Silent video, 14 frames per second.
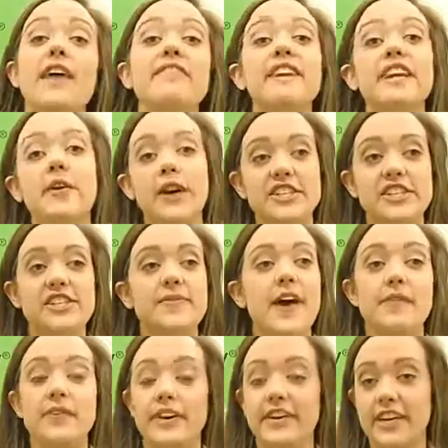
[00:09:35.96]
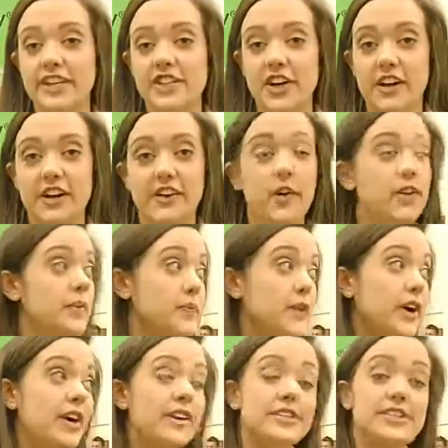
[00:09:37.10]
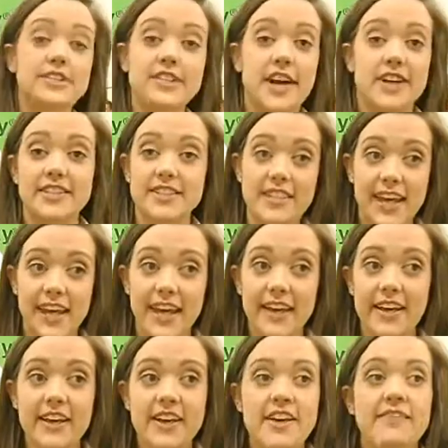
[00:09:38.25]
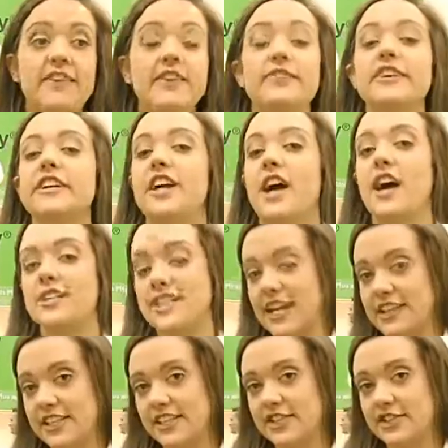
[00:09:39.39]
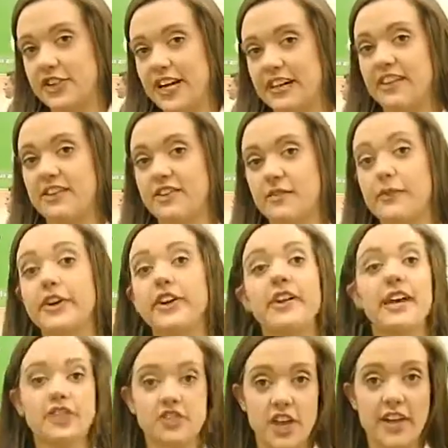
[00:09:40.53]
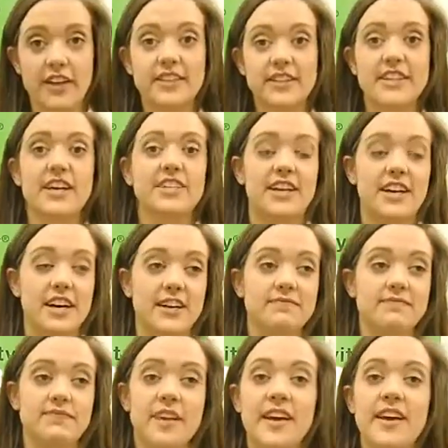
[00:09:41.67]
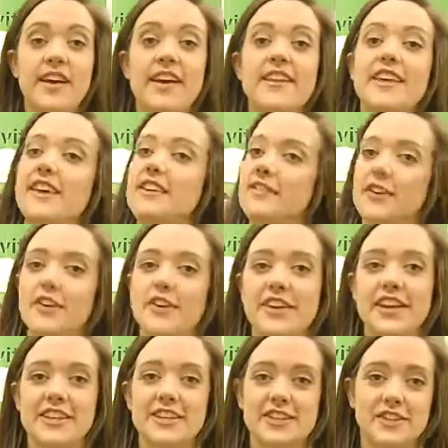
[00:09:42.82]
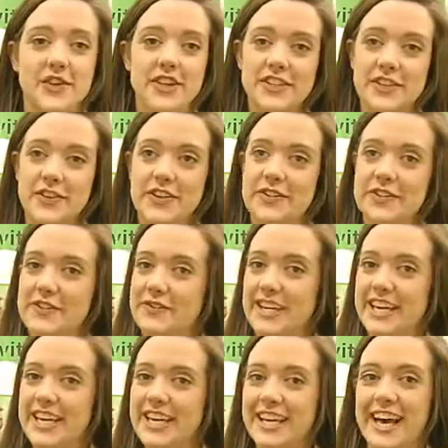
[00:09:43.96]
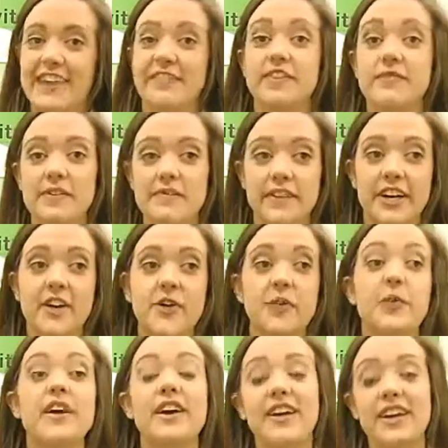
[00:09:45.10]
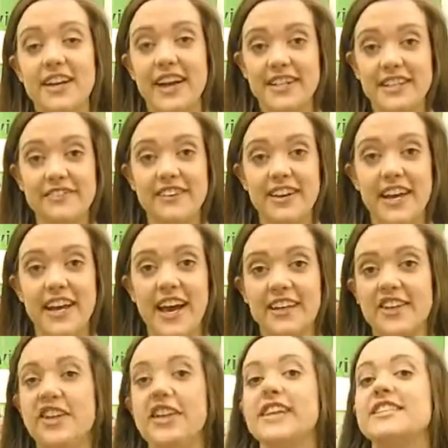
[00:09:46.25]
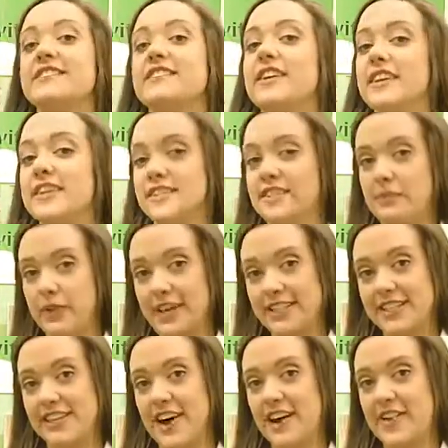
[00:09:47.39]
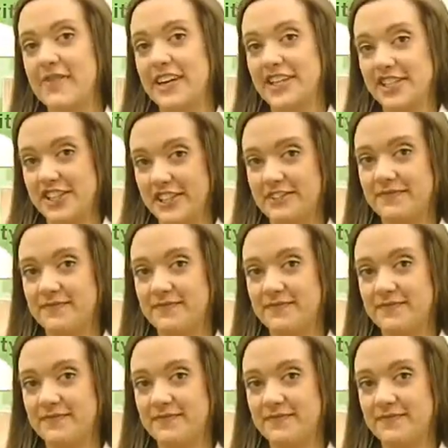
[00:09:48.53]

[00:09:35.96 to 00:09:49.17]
have any questions about Murrelektronik or the products you saw today, feel free to contact us directly through Murrelektronik.com. Thank you for going on this short tour with me, and remember, we are connectivity, and connectivity is the plus in automation.